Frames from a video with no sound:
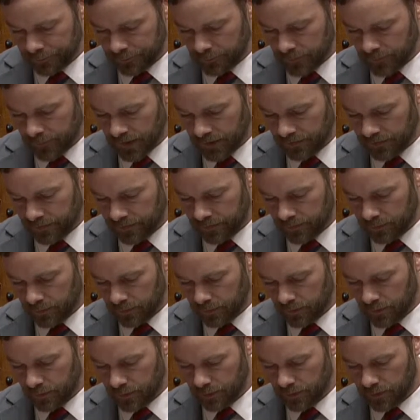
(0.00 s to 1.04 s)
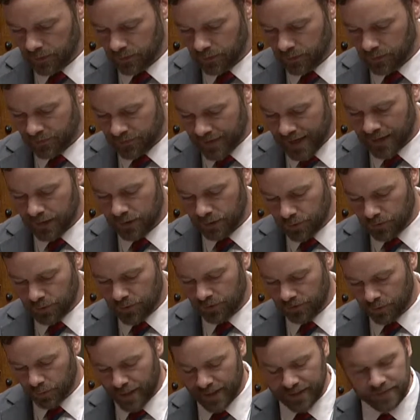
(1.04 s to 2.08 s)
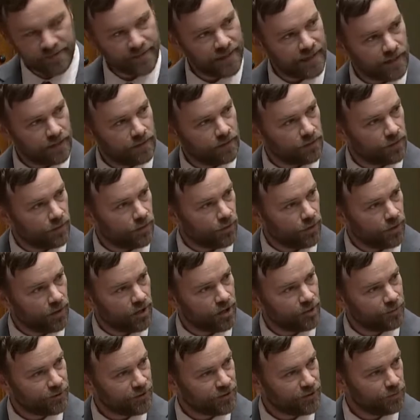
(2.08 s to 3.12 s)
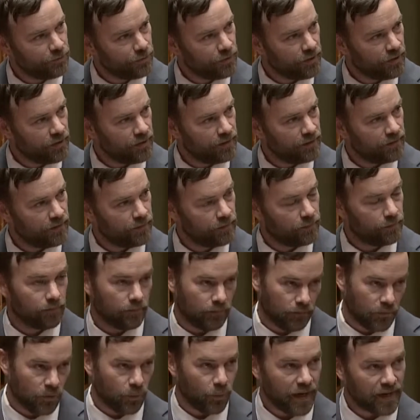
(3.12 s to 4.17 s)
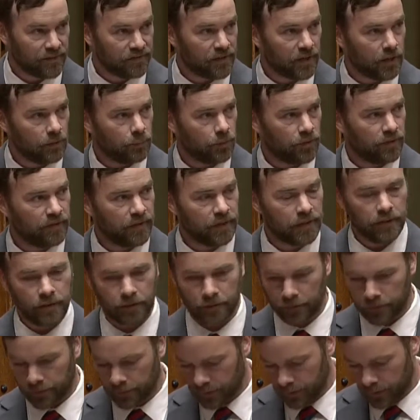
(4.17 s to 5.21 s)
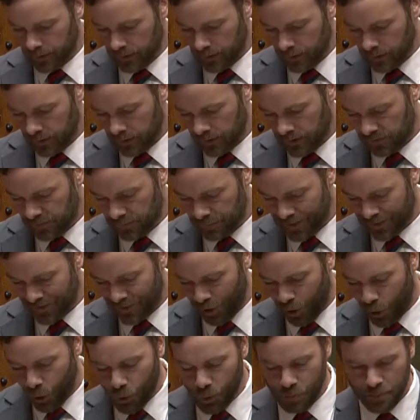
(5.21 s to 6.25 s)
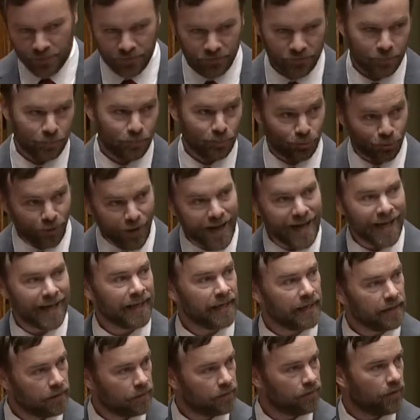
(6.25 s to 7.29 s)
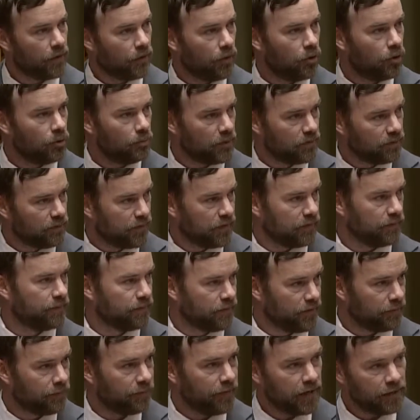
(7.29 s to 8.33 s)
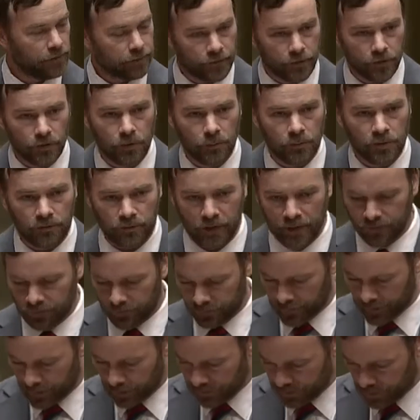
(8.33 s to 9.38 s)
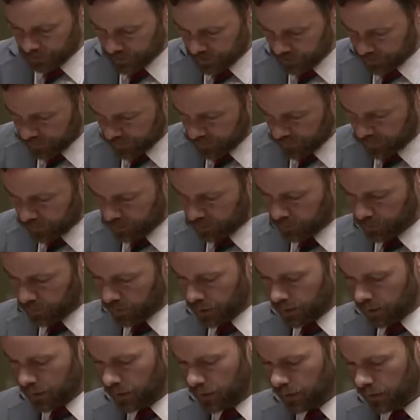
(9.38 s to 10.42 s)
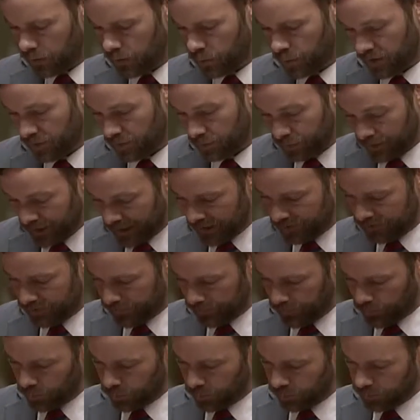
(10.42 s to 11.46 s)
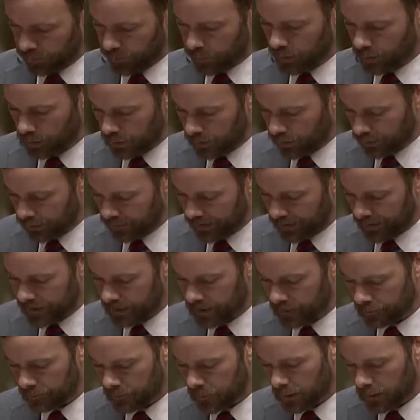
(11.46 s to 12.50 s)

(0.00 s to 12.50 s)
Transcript: It's the Vancouver's West End and Cole Harbour communities, the West End in particular, has been the home of pride and the home of the fight for human rights for LGBTQ2S+ folks for a long time.